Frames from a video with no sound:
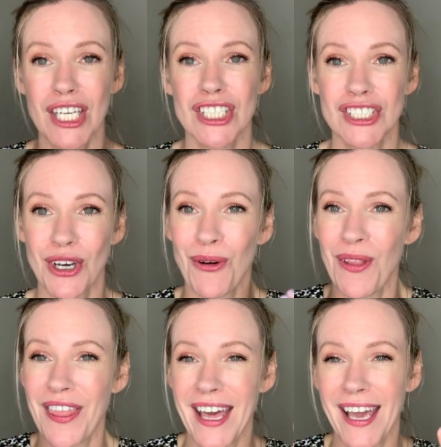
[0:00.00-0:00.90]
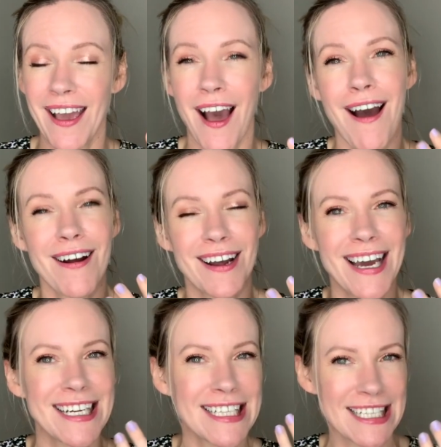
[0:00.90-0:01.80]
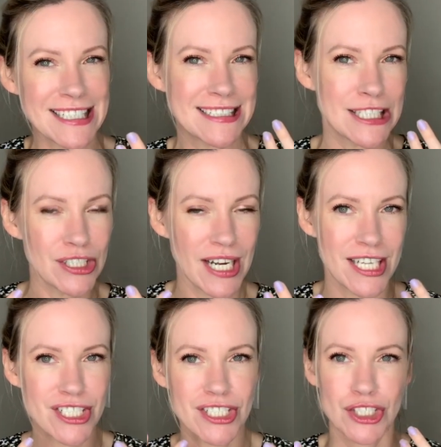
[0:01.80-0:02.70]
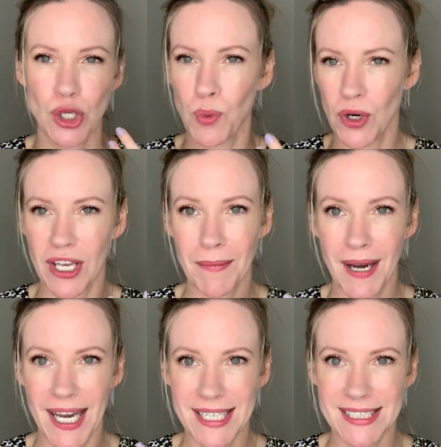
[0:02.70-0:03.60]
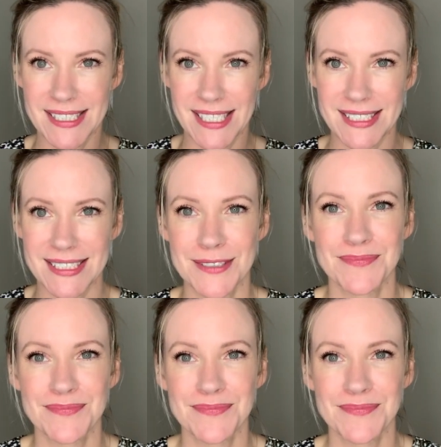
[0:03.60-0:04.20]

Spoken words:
So they are kind of like the secret agents working behind the scenes.